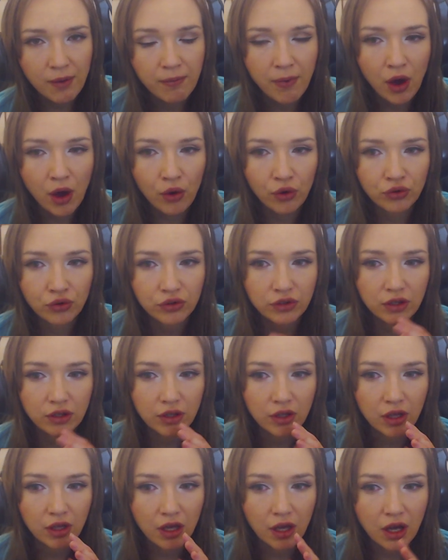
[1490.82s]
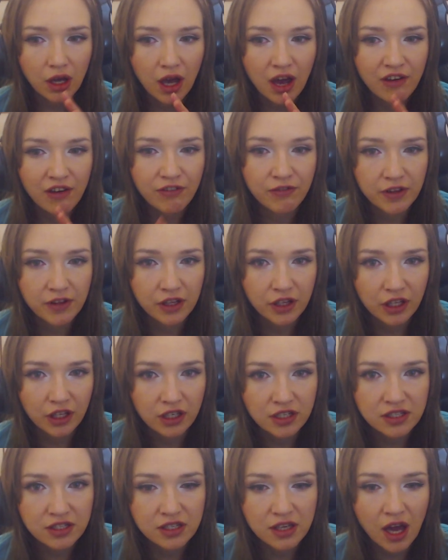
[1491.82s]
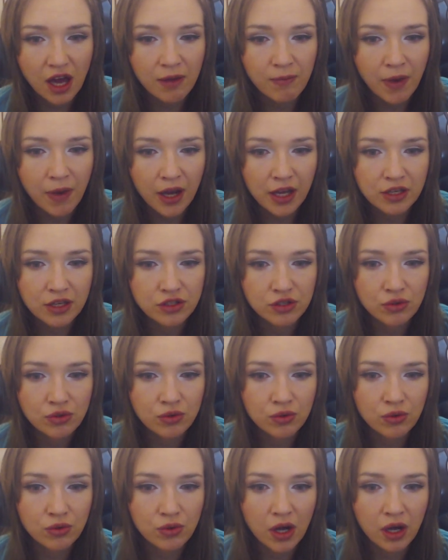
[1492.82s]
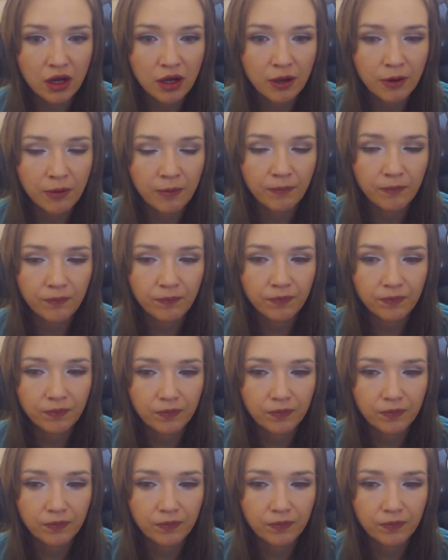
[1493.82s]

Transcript: about Aphelios. I might do a